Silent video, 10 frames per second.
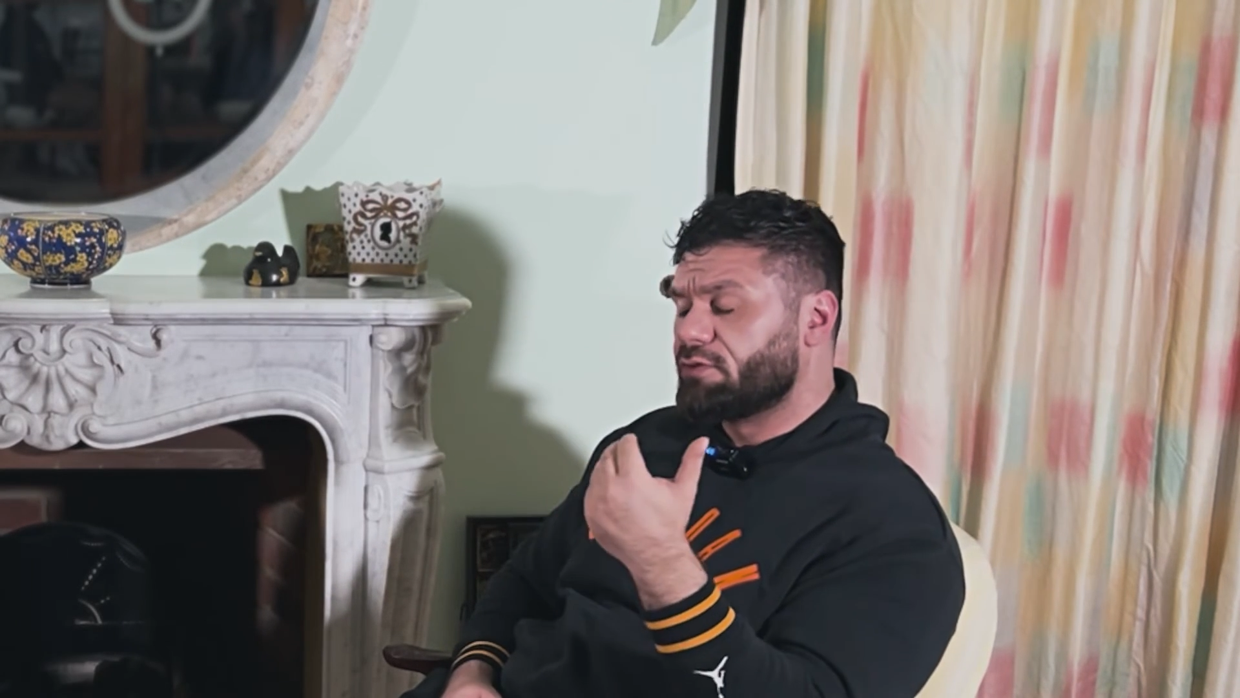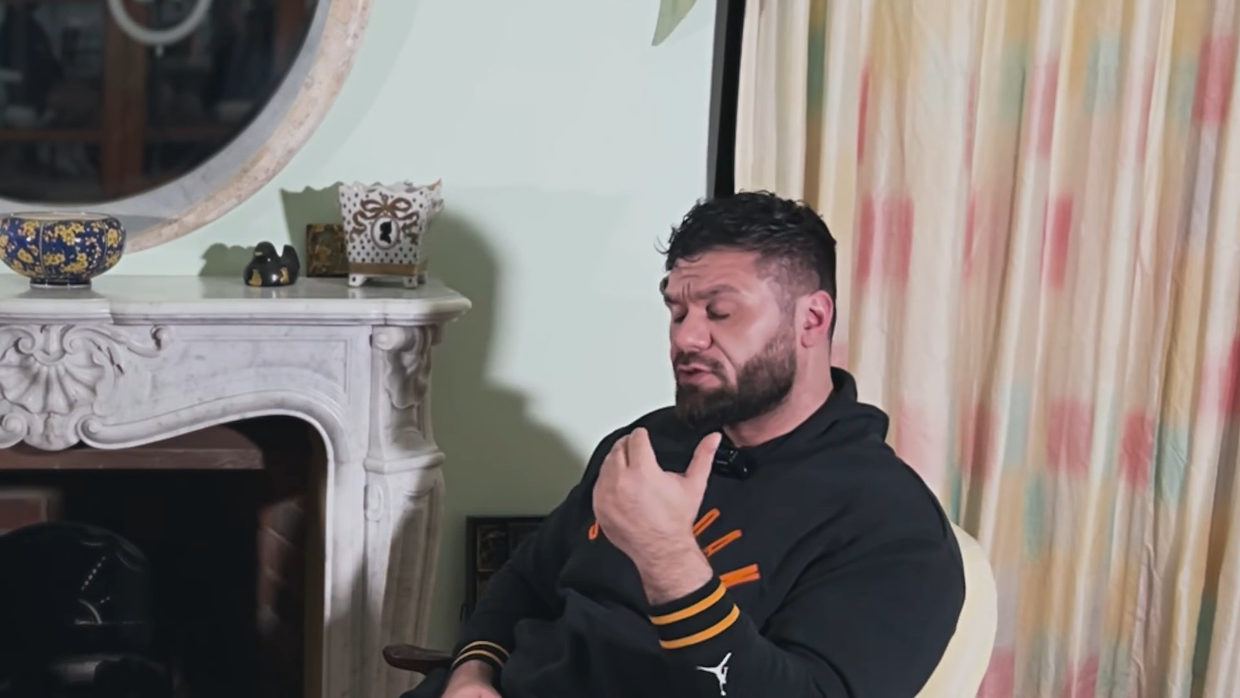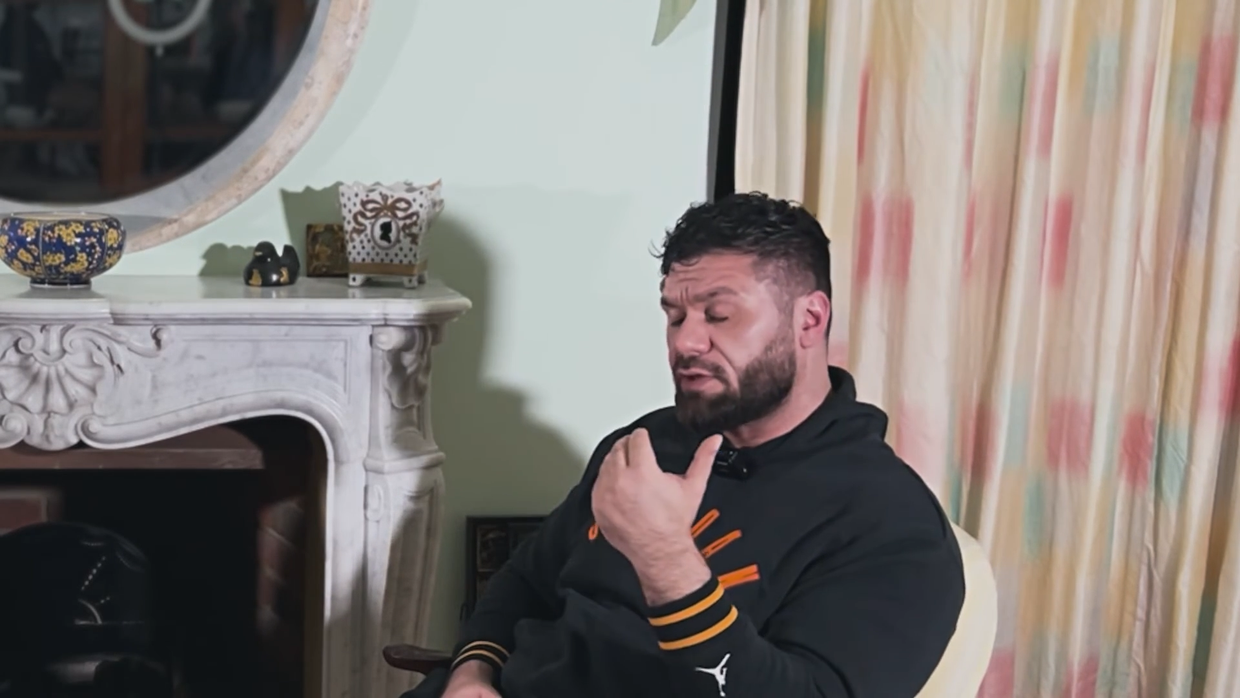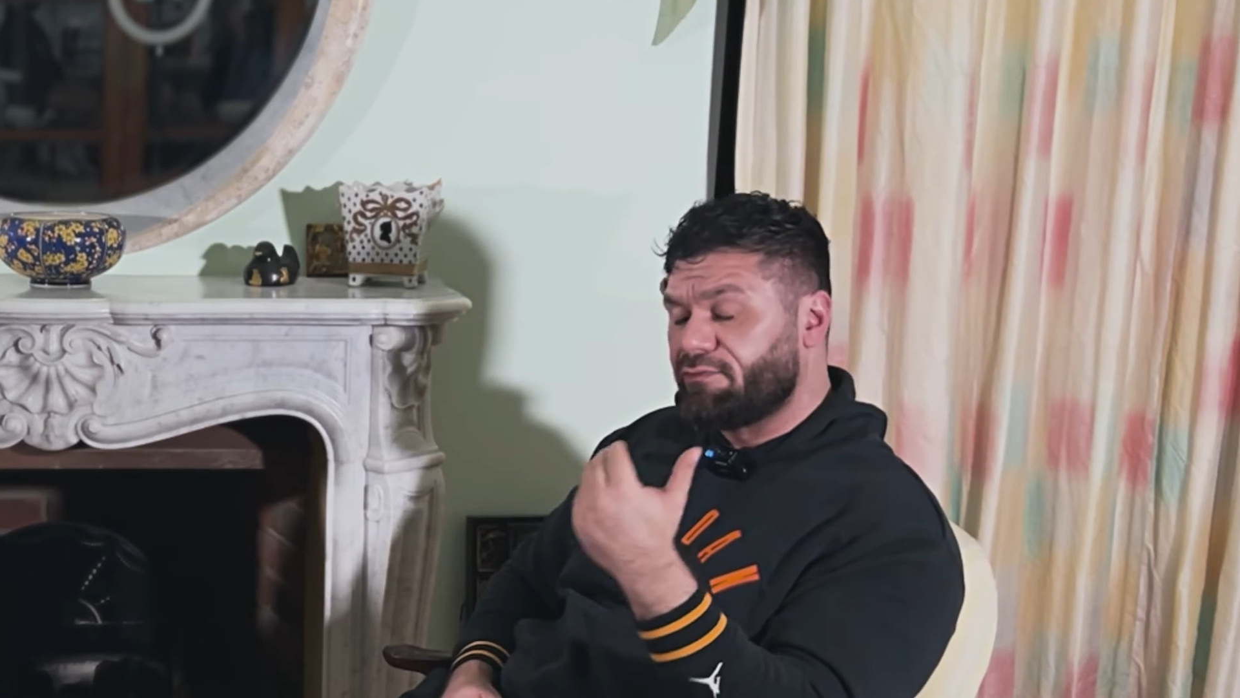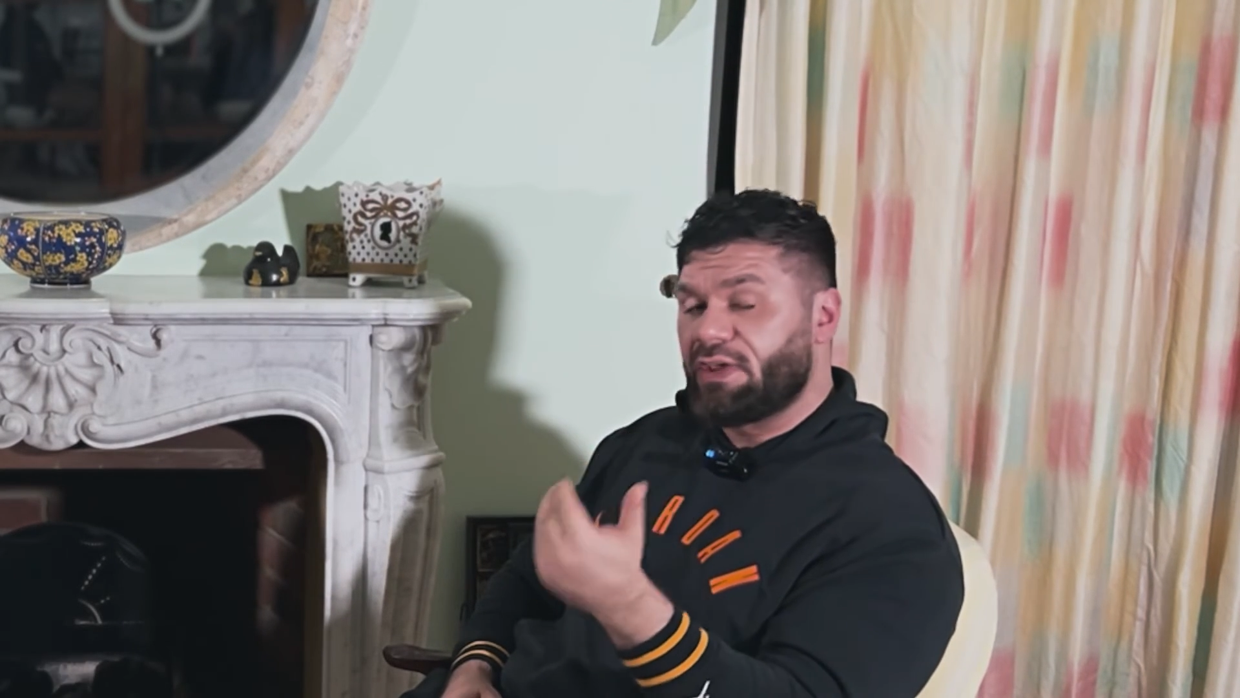
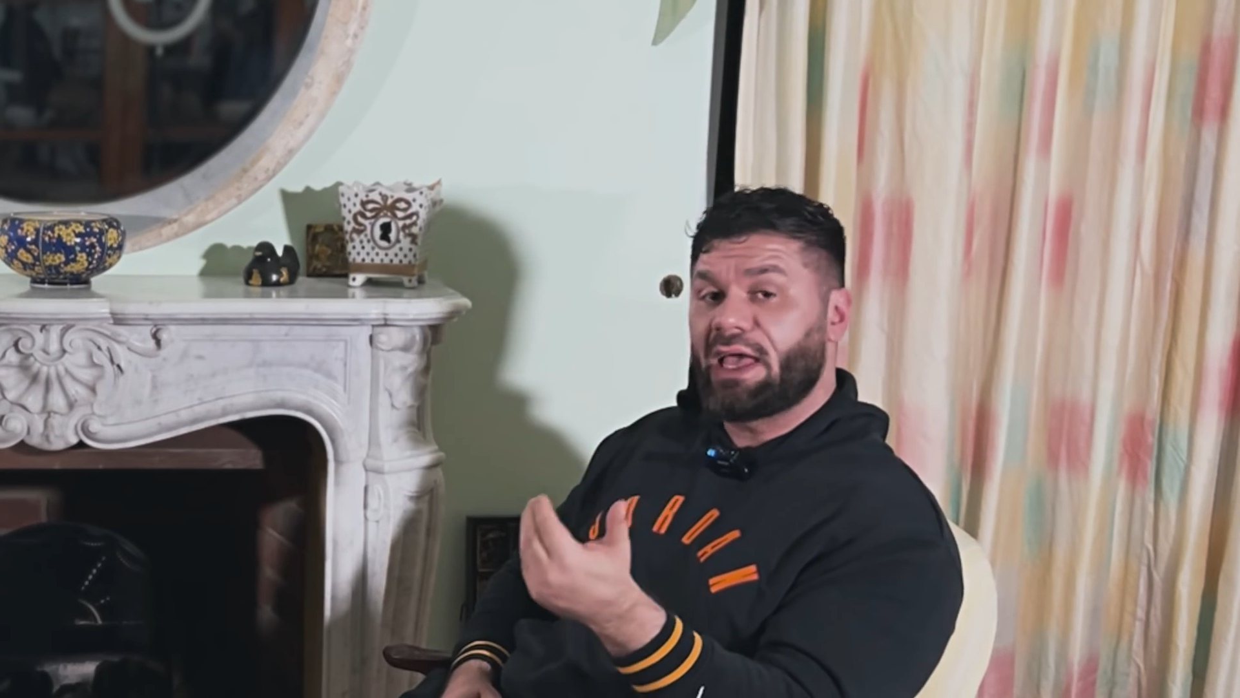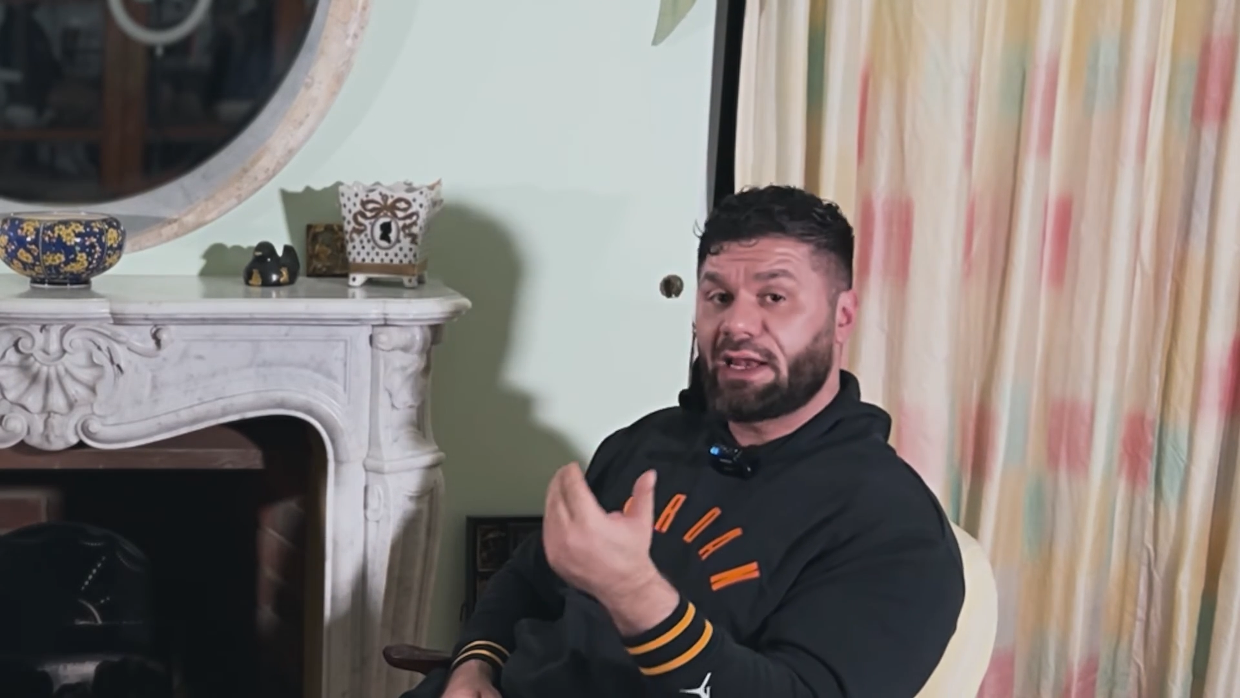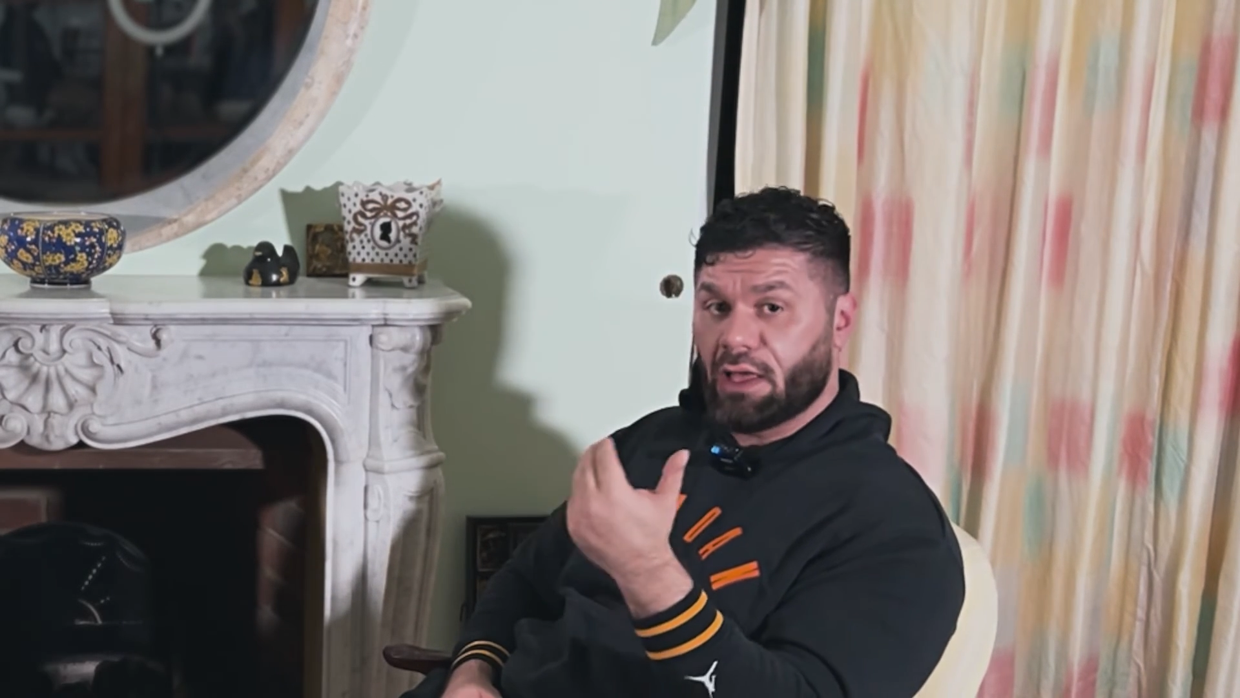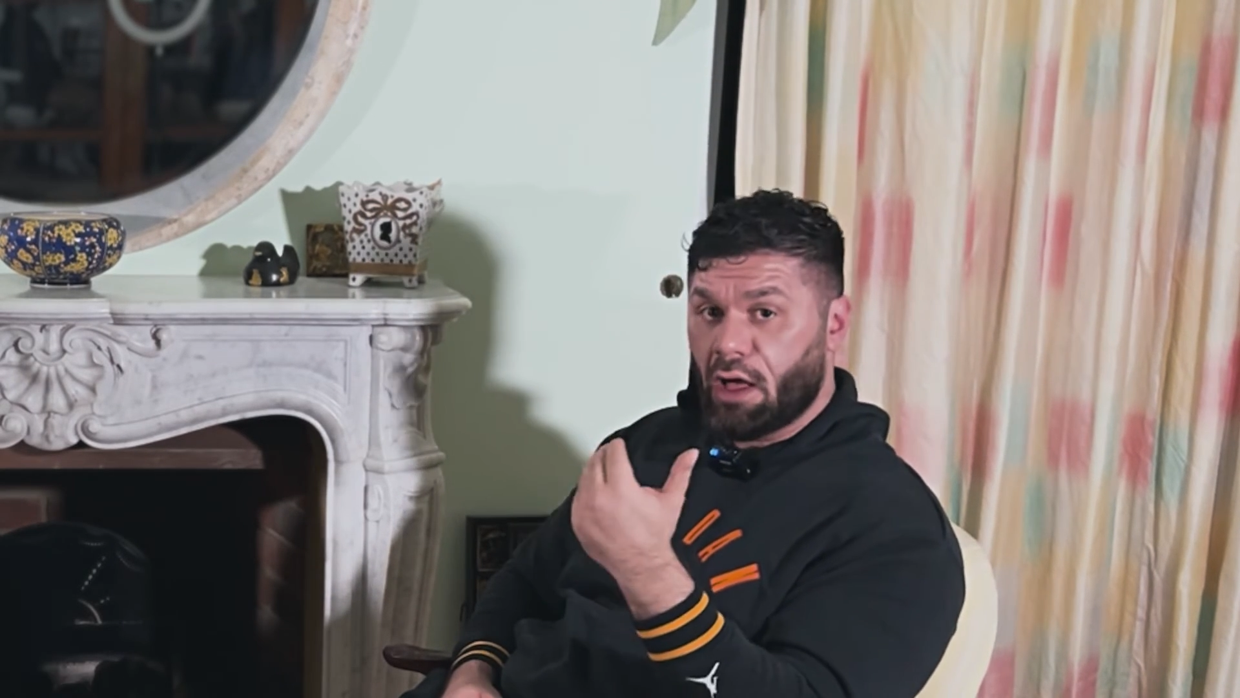severely